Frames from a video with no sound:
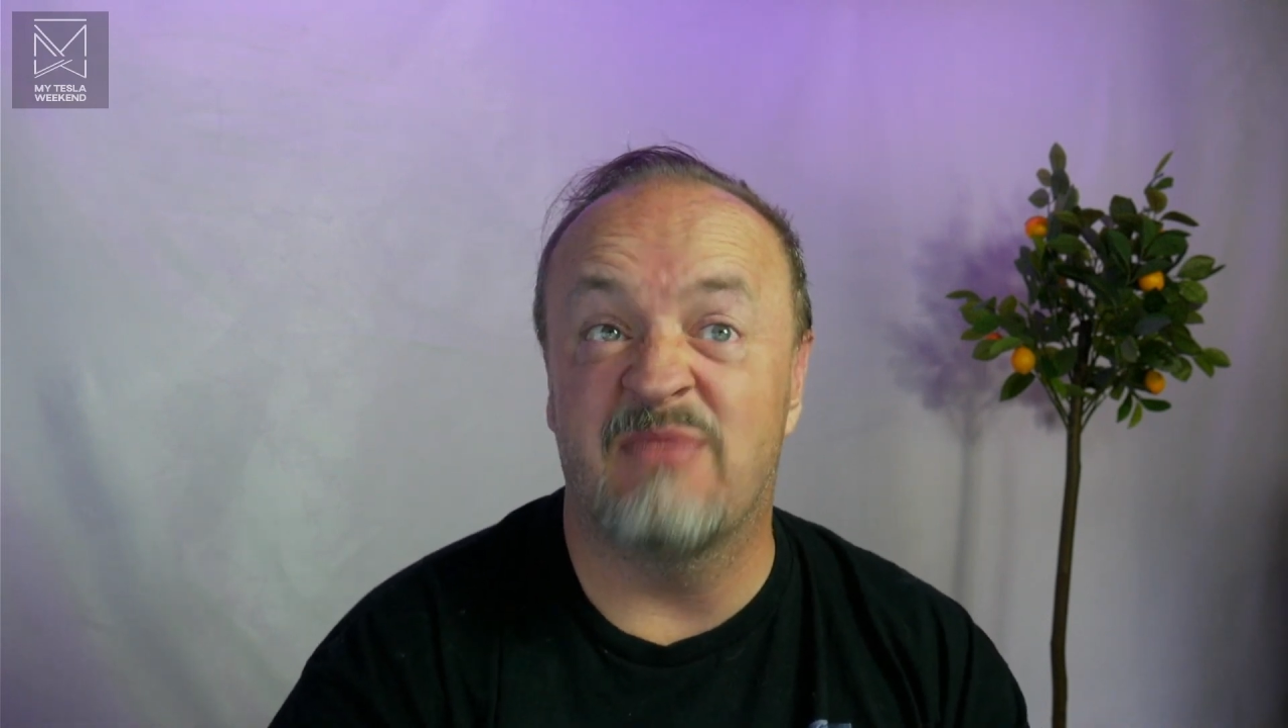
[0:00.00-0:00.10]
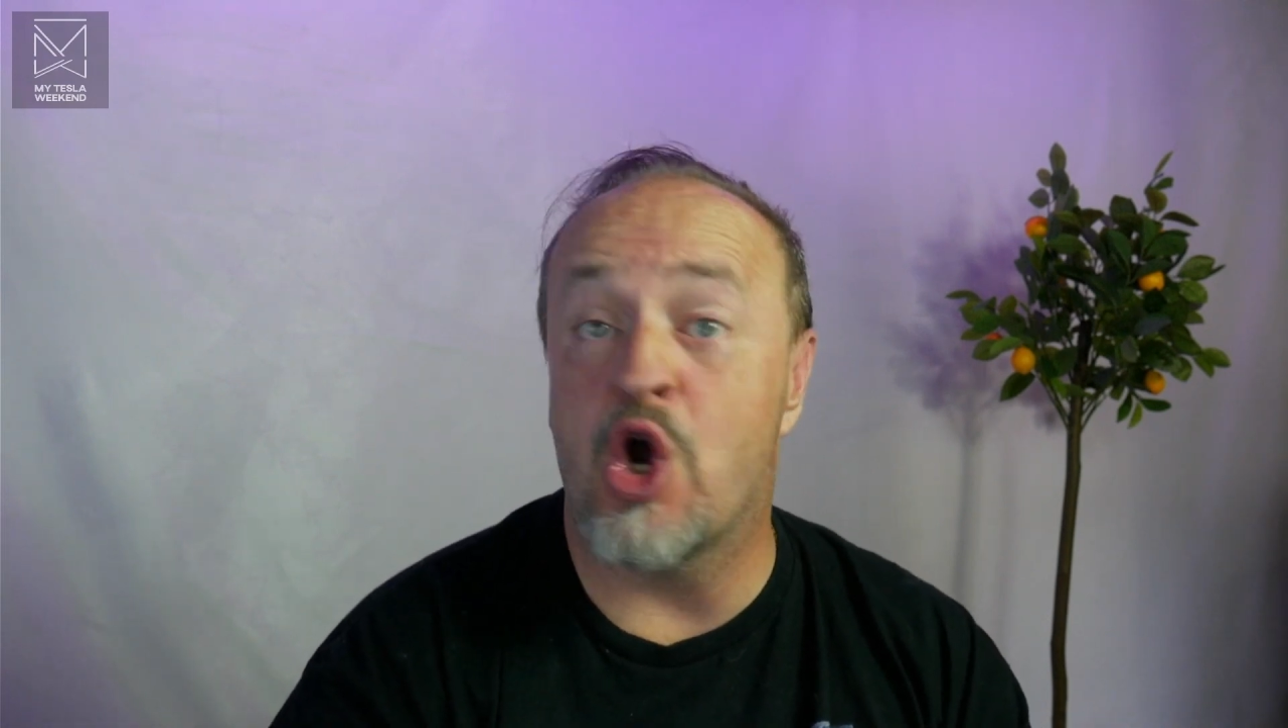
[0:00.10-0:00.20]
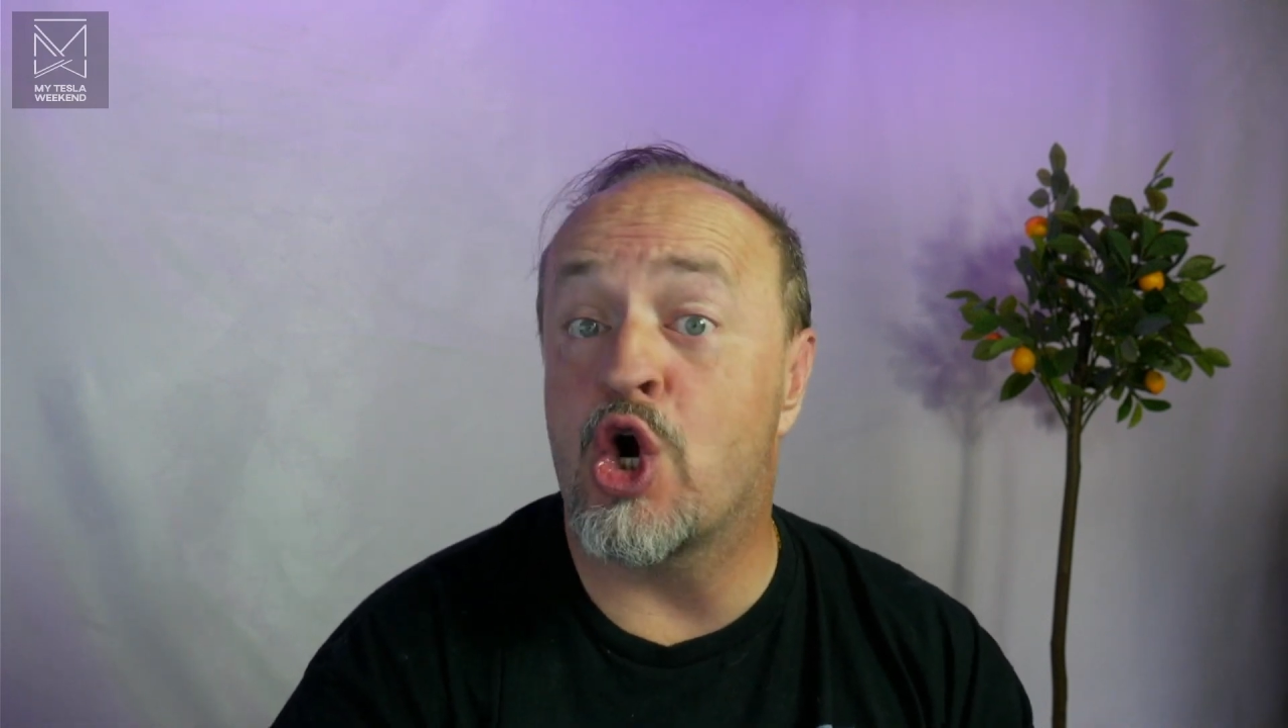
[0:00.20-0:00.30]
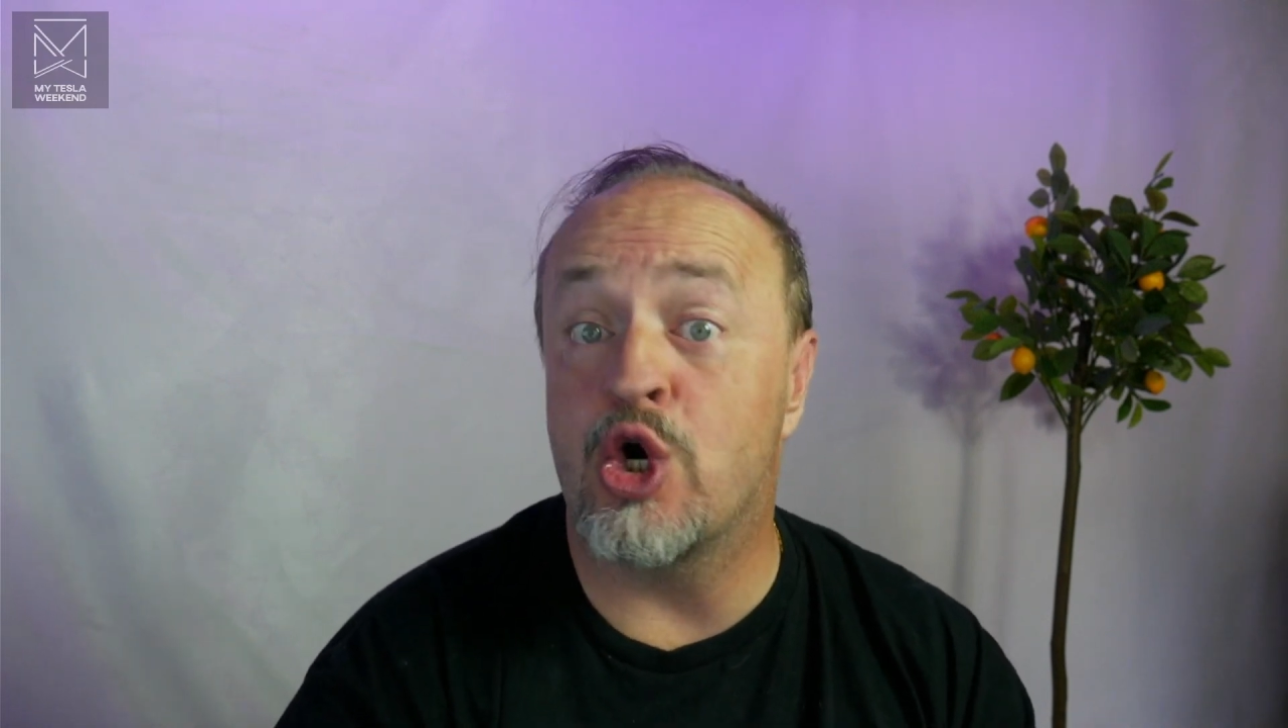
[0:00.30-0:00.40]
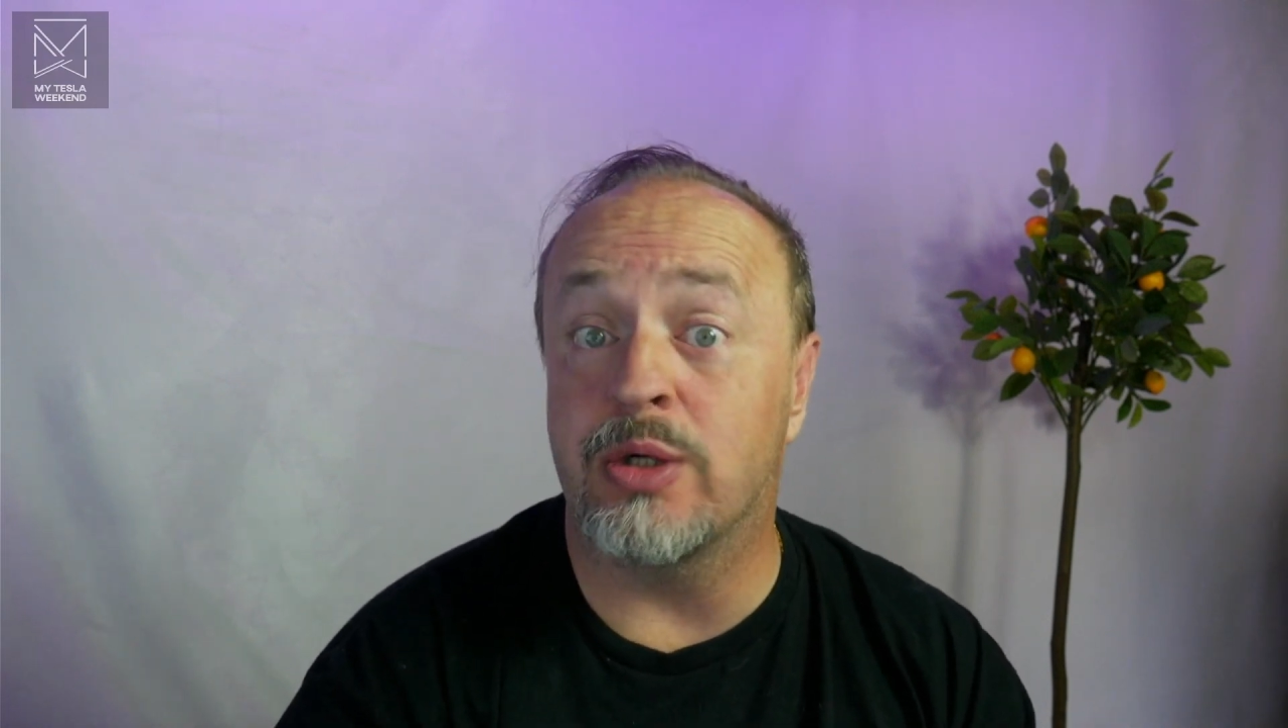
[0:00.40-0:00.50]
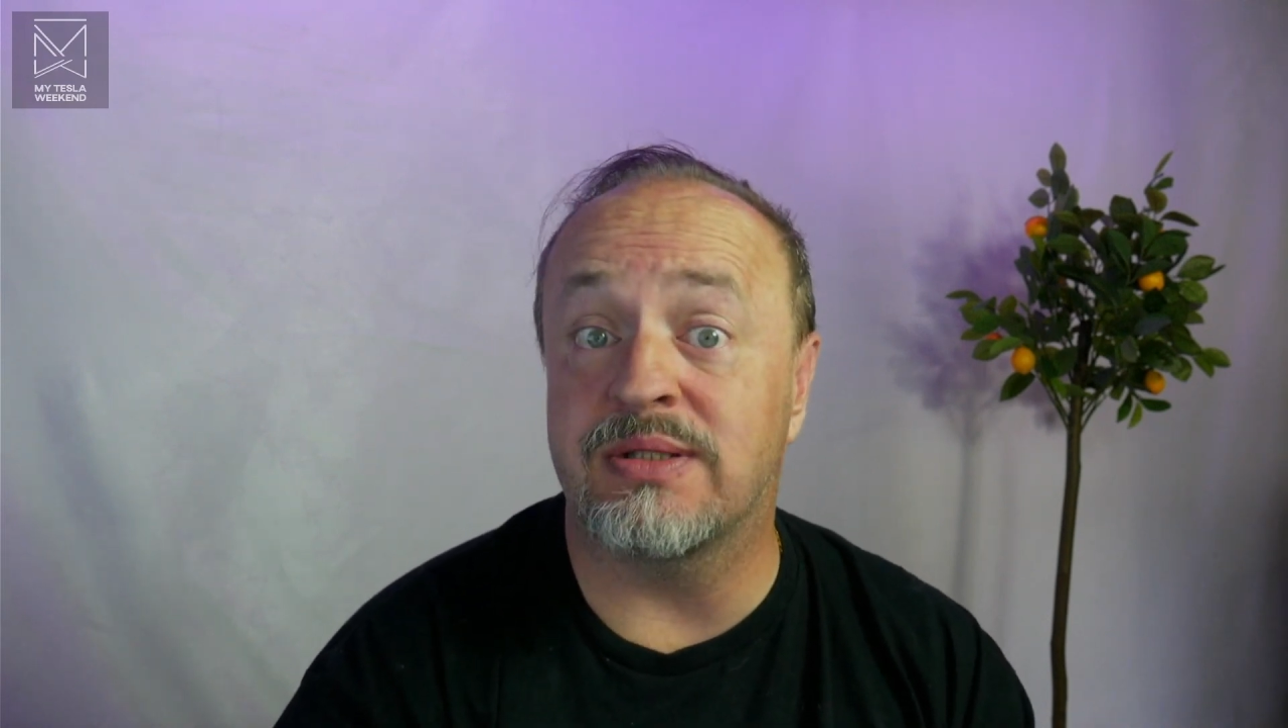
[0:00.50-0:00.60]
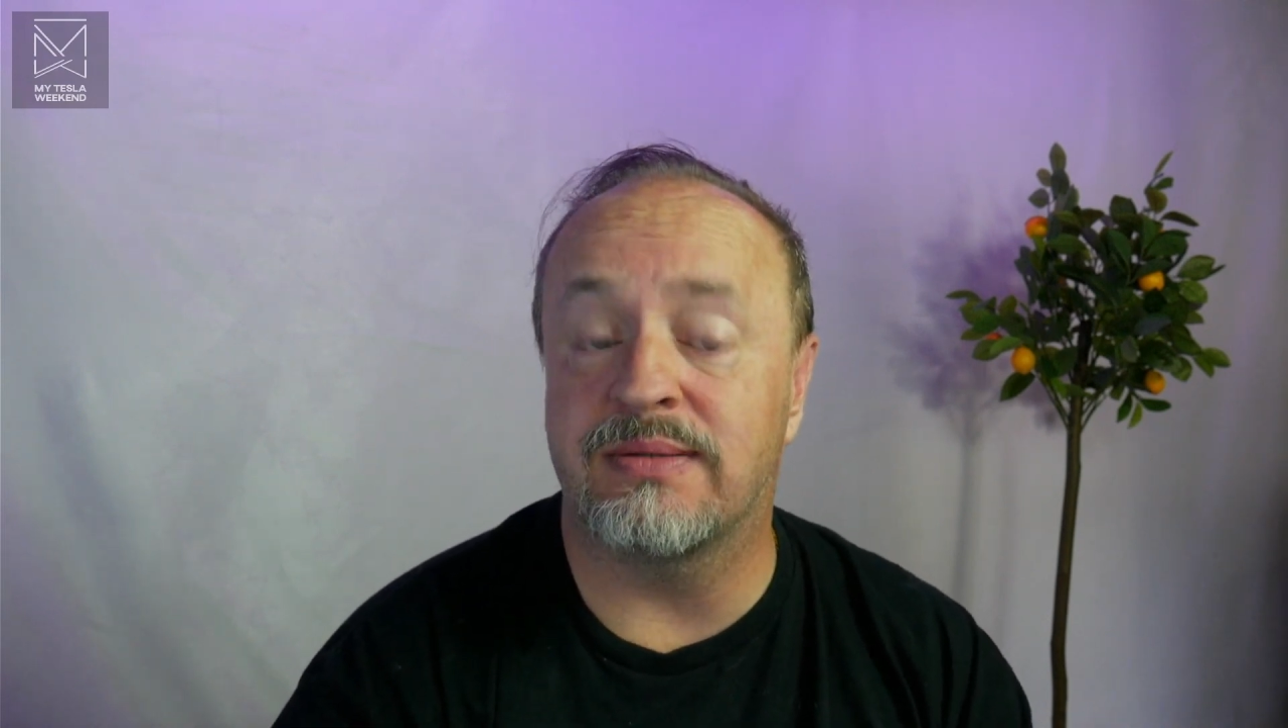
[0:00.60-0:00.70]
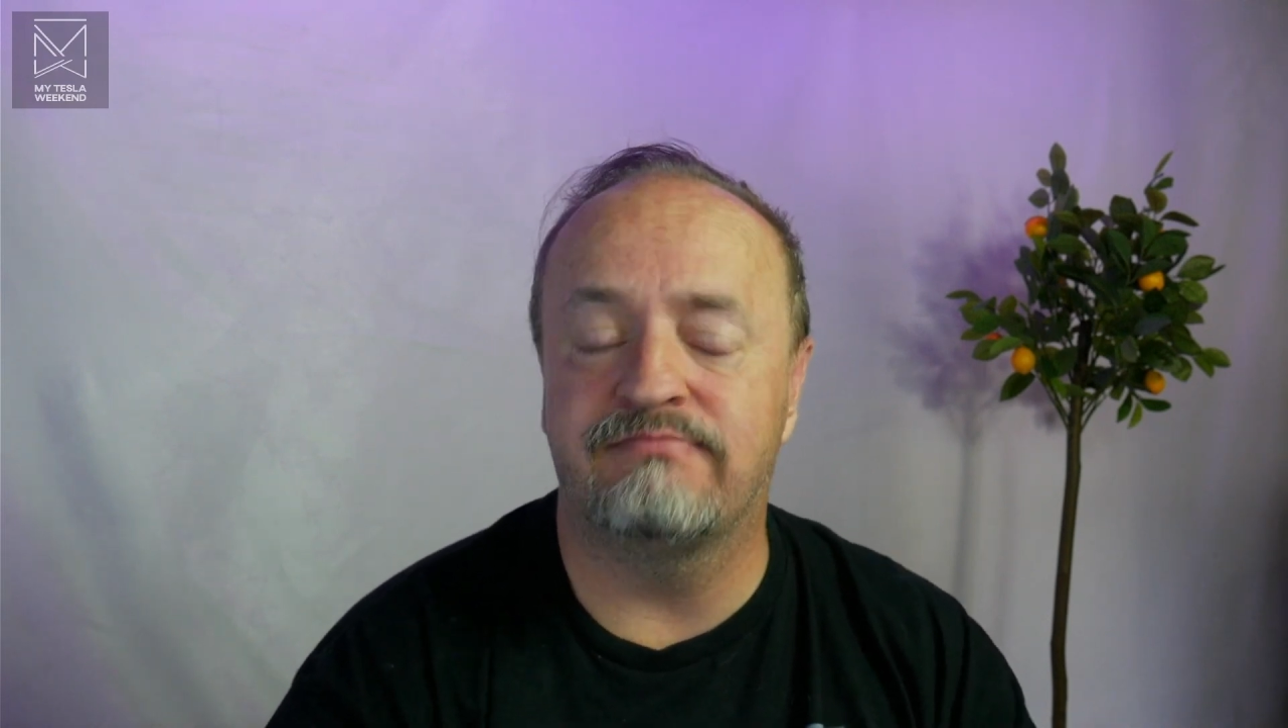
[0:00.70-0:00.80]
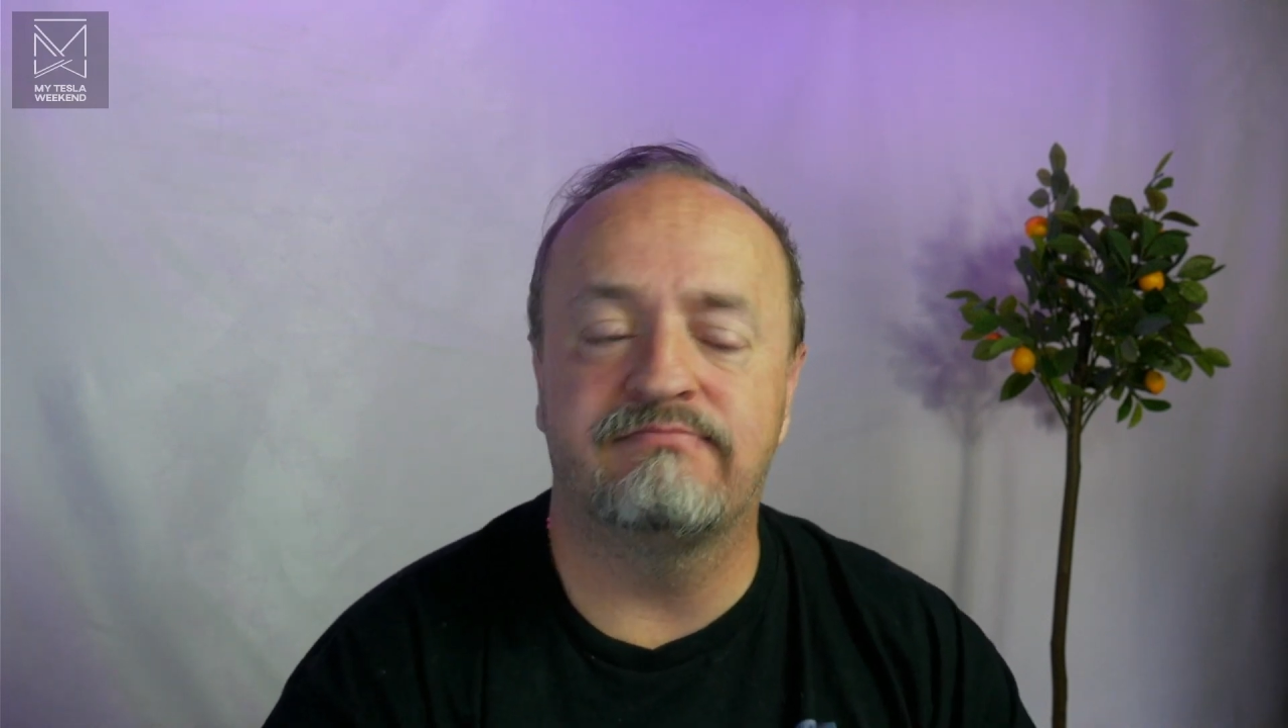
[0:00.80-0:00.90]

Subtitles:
hurt.